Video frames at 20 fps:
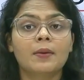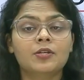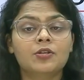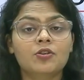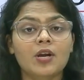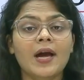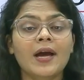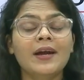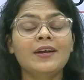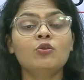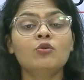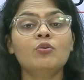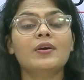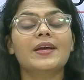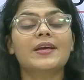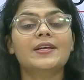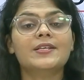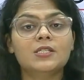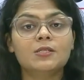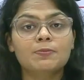Try to
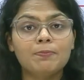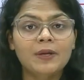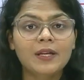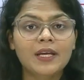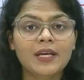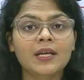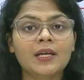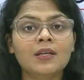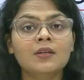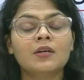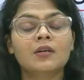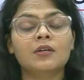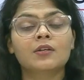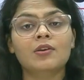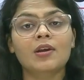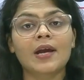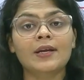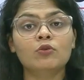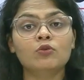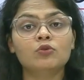explain,
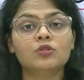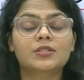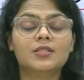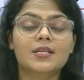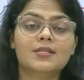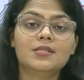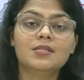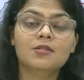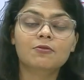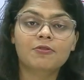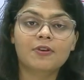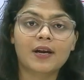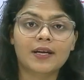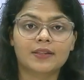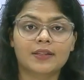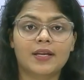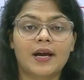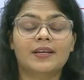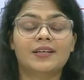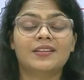try to
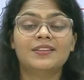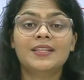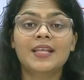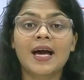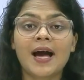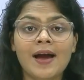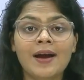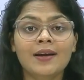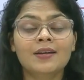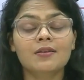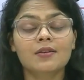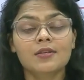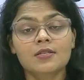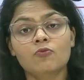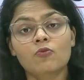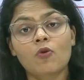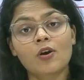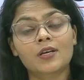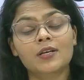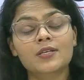justify that. That
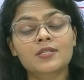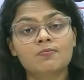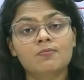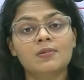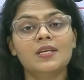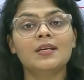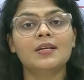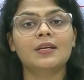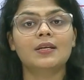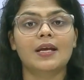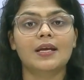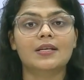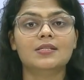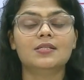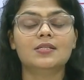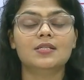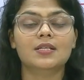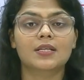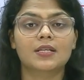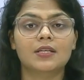is what is being
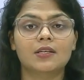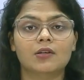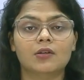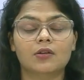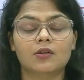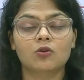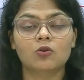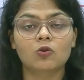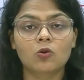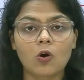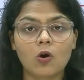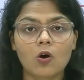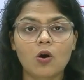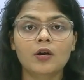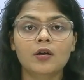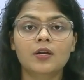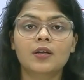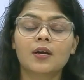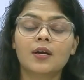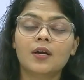tested here,
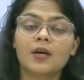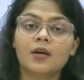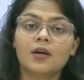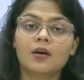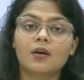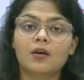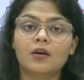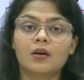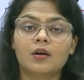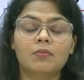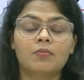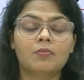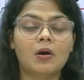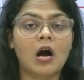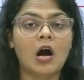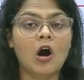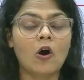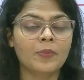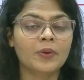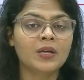not
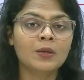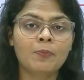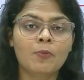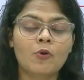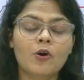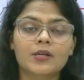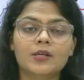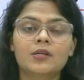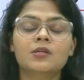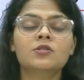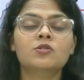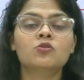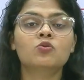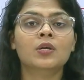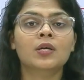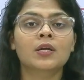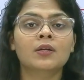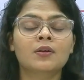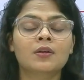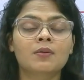how many pointers you
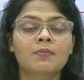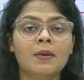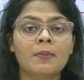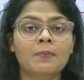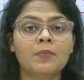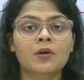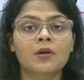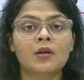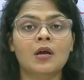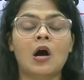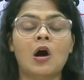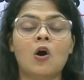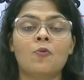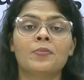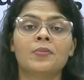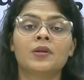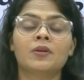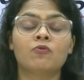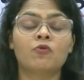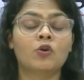can remember,
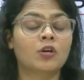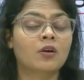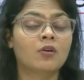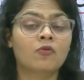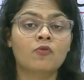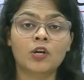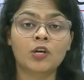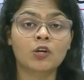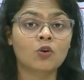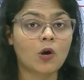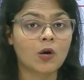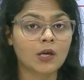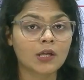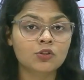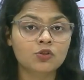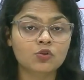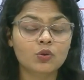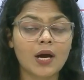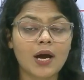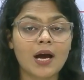what
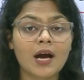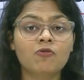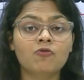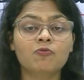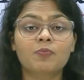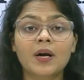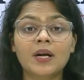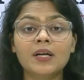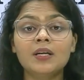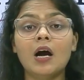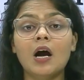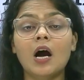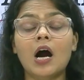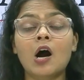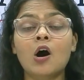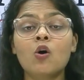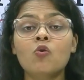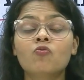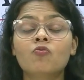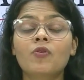knowledge you have, but
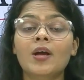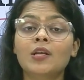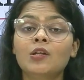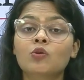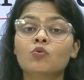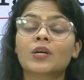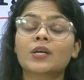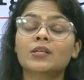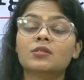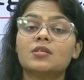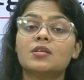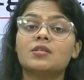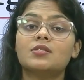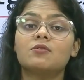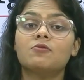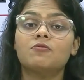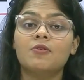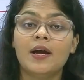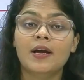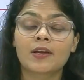how well you can
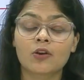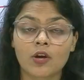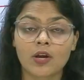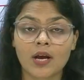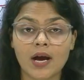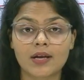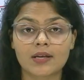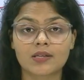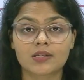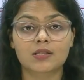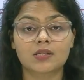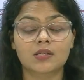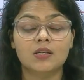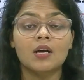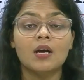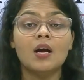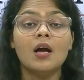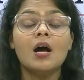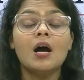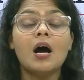justify your answer,
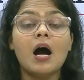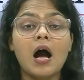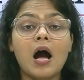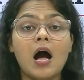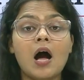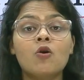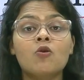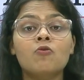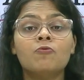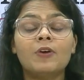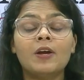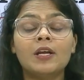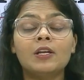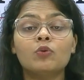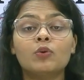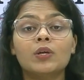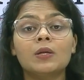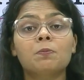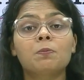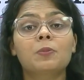how well
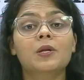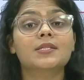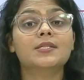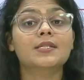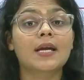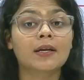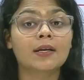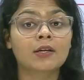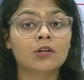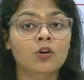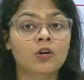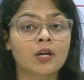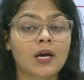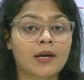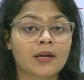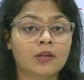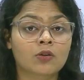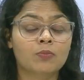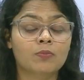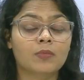you can present your
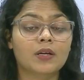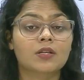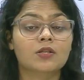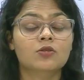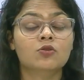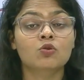argument.